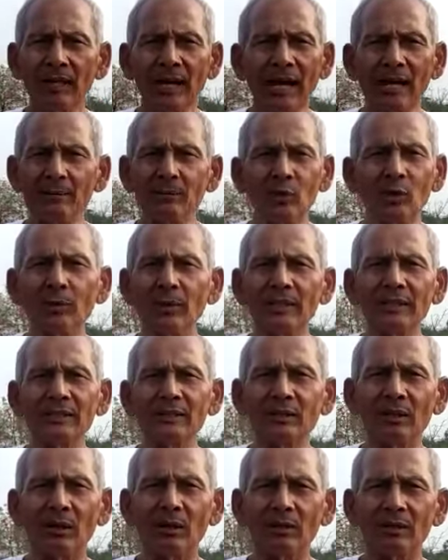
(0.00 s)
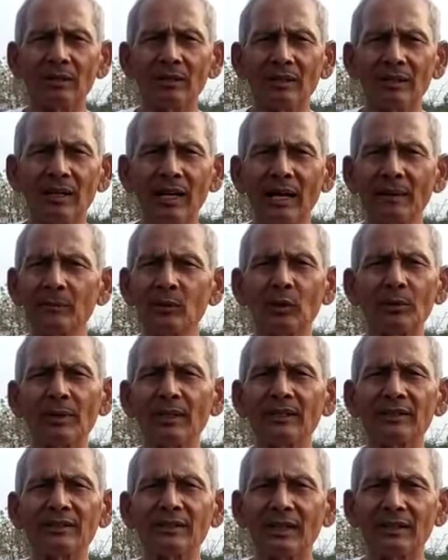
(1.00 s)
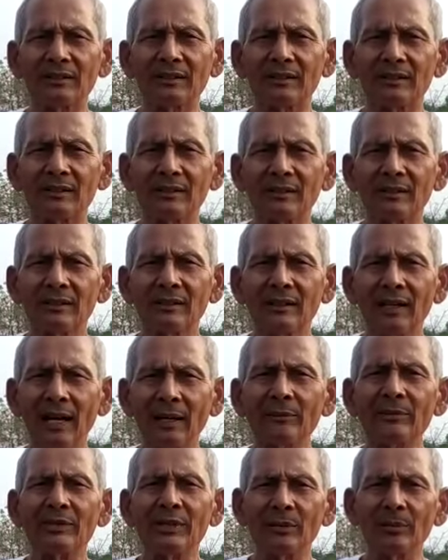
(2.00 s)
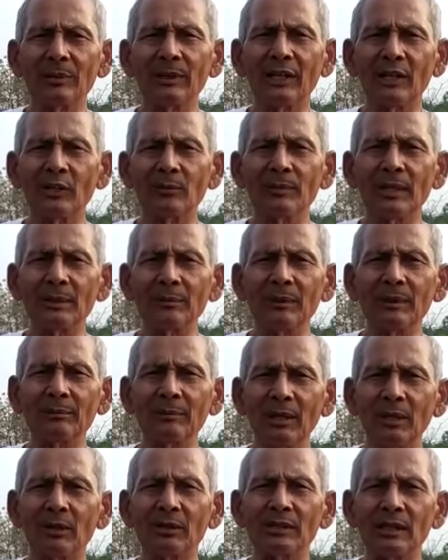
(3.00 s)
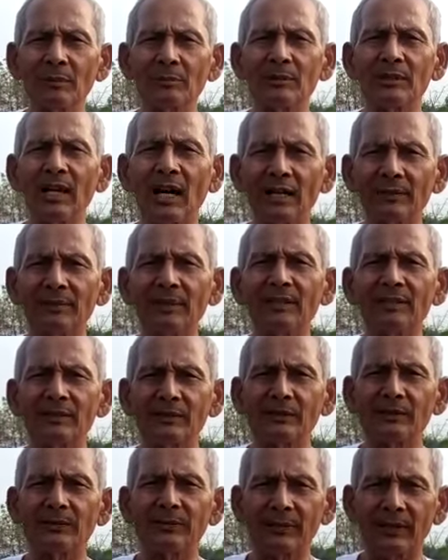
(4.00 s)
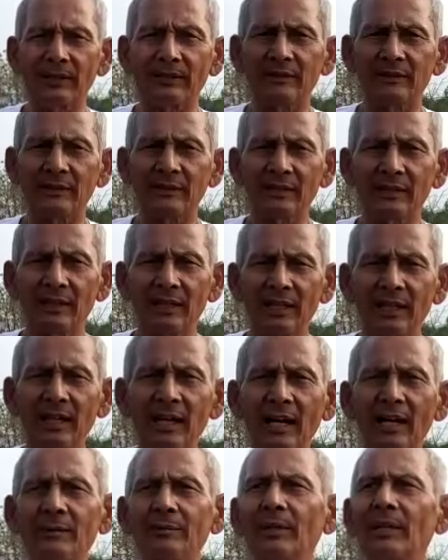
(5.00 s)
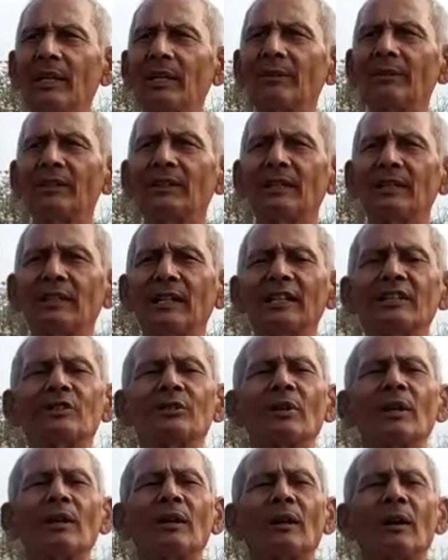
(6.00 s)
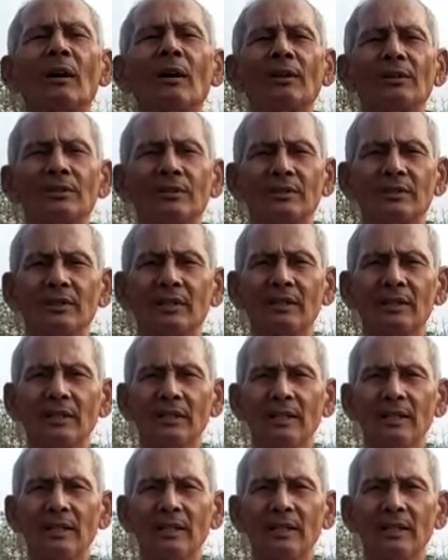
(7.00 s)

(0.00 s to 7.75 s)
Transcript: But I am nobody's God. I am nobody's son. I am simply a human being because I am Darwin's friend. I believe in the natural laws.